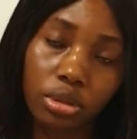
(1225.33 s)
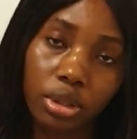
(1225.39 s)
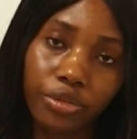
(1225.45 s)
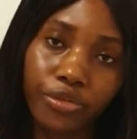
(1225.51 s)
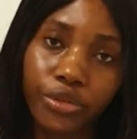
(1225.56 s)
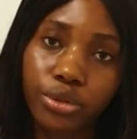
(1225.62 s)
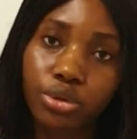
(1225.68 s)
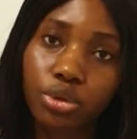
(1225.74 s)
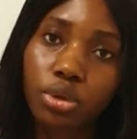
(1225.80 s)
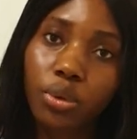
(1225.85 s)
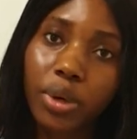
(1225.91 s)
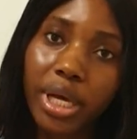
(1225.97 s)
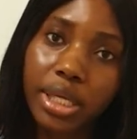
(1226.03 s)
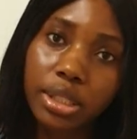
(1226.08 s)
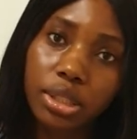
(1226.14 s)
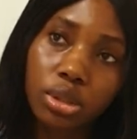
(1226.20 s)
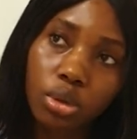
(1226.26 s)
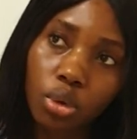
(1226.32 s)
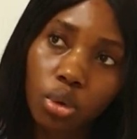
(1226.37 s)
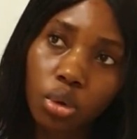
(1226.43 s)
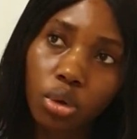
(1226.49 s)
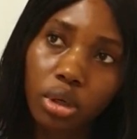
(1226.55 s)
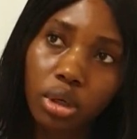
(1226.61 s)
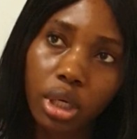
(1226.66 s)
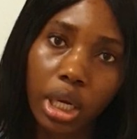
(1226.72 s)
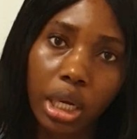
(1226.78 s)
If you do well in
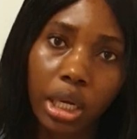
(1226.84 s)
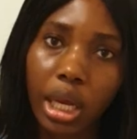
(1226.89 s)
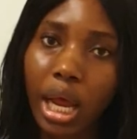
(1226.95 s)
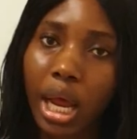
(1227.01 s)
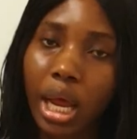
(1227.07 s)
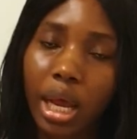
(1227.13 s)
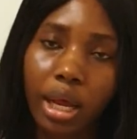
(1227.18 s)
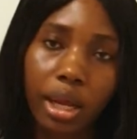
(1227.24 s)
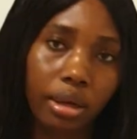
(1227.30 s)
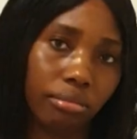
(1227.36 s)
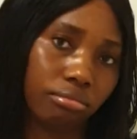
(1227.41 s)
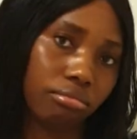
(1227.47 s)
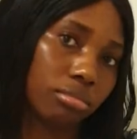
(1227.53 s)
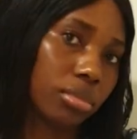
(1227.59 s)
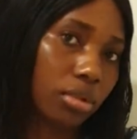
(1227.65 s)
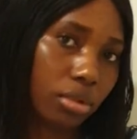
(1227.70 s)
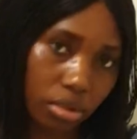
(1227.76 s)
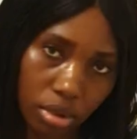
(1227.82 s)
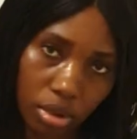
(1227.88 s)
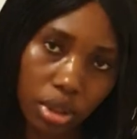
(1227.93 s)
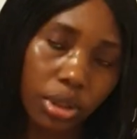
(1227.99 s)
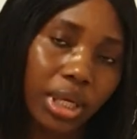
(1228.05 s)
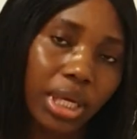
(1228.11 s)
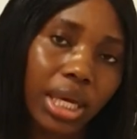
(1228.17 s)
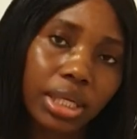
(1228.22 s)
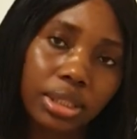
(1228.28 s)
school, you
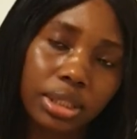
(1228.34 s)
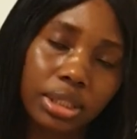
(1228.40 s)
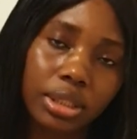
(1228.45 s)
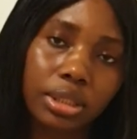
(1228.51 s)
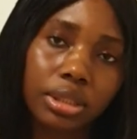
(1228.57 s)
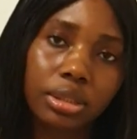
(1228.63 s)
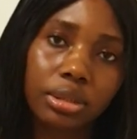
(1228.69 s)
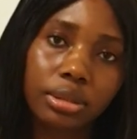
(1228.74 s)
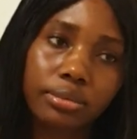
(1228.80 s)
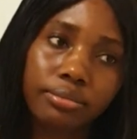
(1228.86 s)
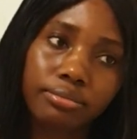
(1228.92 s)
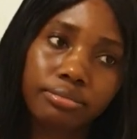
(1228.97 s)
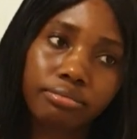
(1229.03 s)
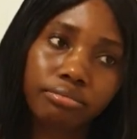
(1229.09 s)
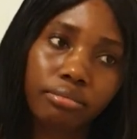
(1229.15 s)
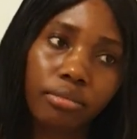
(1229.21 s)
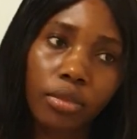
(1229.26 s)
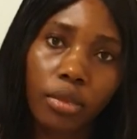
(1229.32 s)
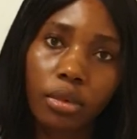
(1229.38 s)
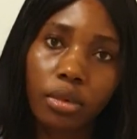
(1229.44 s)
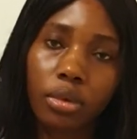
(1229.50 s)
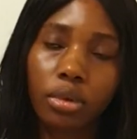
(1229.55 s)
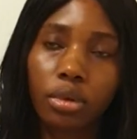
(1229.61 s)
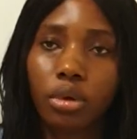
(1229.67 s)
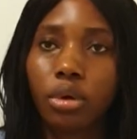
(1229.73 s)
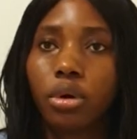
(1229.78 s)
get it.
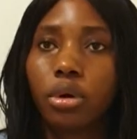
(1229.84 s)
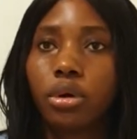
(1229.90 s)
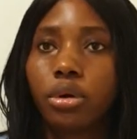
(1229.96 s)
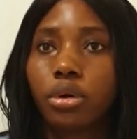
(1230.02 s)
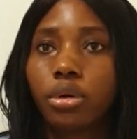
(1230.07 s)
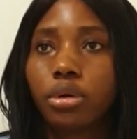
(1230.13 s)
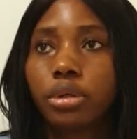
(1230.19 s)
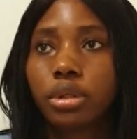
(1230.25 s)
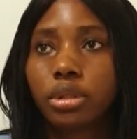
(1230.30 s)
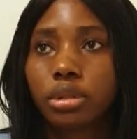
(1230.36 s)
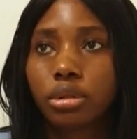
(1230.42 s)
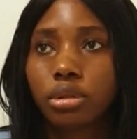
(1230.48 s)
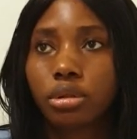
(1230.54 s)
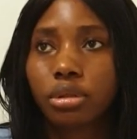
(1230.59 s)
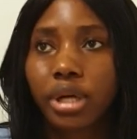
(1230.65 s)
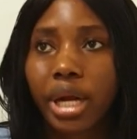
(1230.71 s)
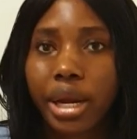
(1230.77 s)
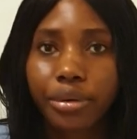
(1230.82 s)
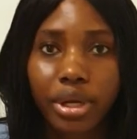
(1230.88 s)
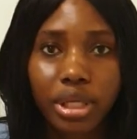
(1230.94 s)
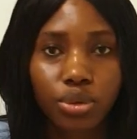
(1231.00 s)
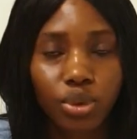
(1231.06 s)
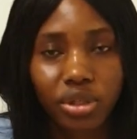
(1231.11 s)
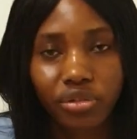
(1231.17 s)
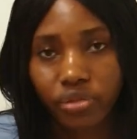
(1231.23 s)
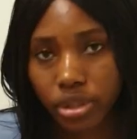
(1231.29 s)
Or you graduate
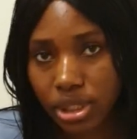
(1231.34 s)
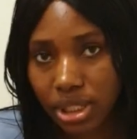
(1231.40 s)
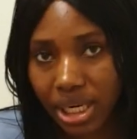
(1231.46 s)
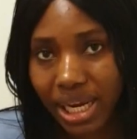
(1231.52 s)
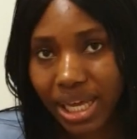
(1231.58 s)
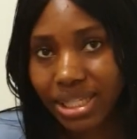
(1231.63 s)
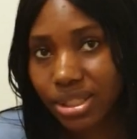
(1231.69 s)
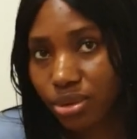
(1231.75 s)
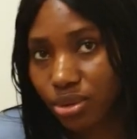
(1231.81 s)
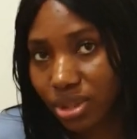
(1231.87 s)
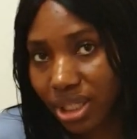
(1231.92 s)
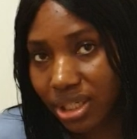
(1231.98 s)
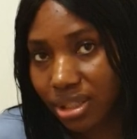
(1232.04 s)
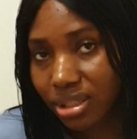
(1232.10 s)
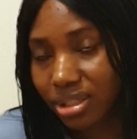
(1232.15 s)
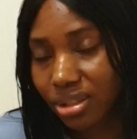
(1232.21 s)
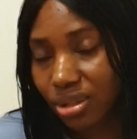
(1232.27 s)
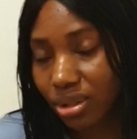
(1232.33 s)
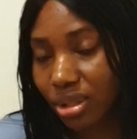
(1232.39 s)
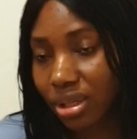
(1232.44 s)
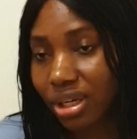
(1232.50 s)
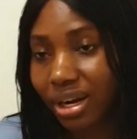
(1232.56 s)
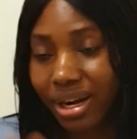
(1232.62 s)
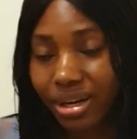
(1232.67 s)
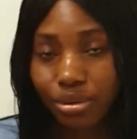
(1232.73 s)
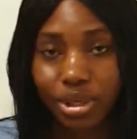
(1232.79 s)
with first class students, you
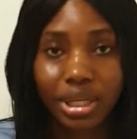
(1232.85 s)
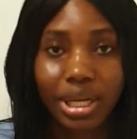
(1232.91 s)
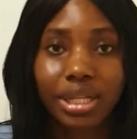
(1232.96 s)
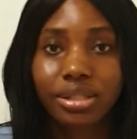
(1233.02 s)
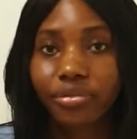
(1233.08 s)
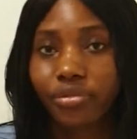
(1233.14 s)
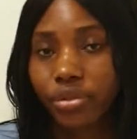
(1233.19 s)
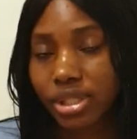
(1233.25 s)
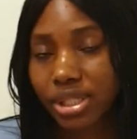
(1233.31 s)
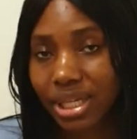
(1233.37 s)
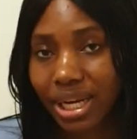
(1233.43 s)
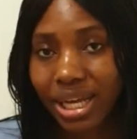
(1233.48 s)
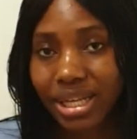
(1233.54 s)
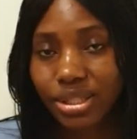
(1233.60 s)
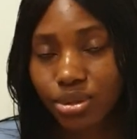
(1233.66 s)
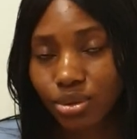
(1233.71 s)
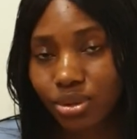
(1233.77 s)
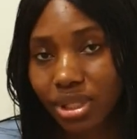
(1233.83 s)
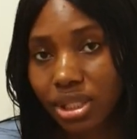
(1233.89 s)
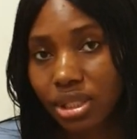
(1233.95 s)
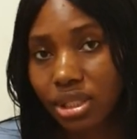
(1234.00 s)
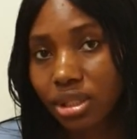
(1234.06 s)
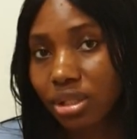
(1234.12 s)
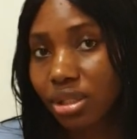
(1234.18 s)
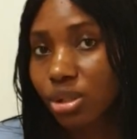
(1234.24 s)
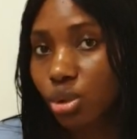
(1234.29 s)
graduate as a first class student,
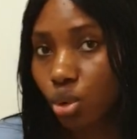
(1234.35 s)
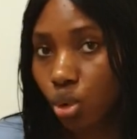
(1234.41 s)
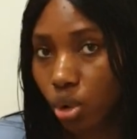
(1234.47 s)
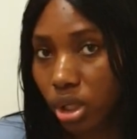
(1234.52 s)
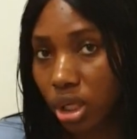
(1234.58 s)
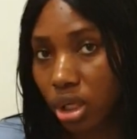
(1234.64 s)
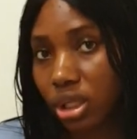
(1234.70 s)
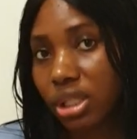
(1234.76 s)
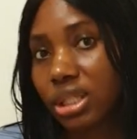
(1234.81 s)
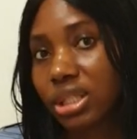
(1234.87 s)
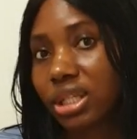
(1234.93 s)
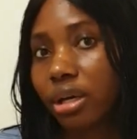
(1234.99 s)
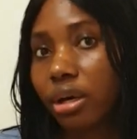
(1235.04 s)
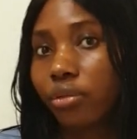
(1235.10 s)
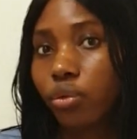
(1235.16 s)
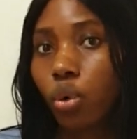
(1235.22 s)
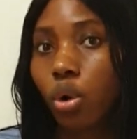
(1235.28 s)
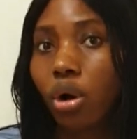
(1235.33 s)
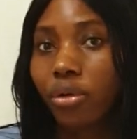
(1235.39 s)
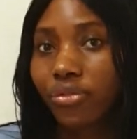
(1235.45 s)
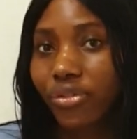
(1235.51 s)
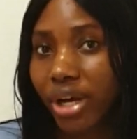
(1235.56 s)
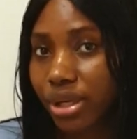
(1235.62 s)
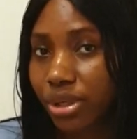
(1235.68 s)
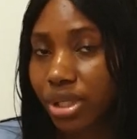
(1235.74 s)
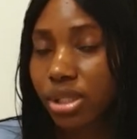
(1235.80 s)
the school itself will
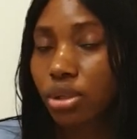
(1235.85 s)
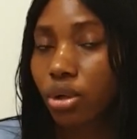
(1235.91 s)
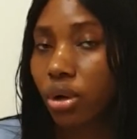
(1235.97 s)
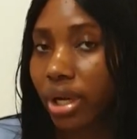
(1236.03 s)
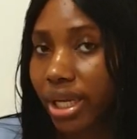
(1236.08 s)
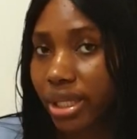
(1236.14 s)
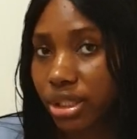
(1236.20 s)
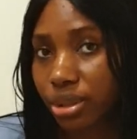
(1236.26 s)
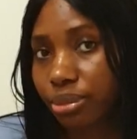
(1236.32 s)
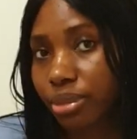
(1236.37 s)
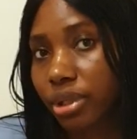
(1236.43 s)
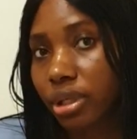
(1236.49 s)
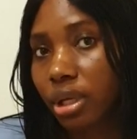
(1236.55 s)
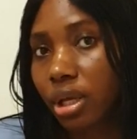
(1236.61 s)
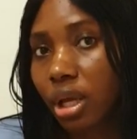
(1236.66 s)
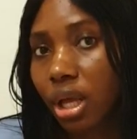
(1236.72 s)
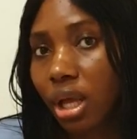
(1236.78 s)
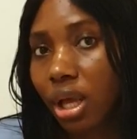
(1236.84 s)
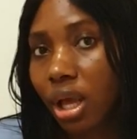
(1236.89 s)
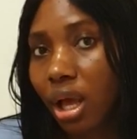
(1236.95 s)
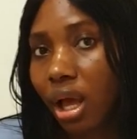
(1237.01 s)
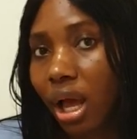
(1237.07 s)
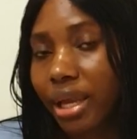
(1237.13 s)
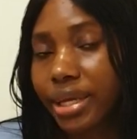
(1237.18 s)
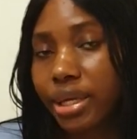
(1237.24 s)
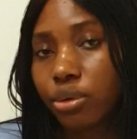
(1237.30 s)
offer you a scholarship
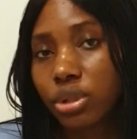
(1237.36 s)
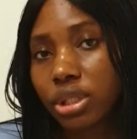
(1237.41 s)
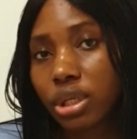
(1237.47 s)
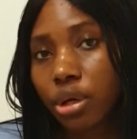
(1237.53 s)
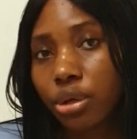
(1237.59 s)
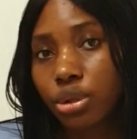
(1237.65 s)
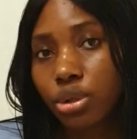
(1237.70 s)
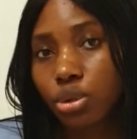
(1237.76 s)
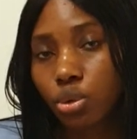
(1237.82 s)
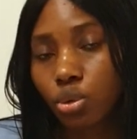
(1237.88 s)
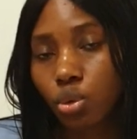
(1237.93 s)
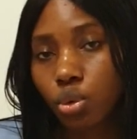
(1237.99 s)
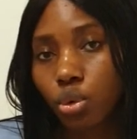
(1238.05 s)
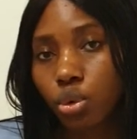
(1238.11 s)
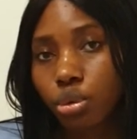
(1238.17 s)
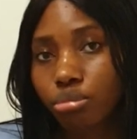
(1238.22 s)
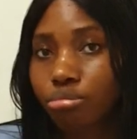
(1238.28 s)
and they'll tell you to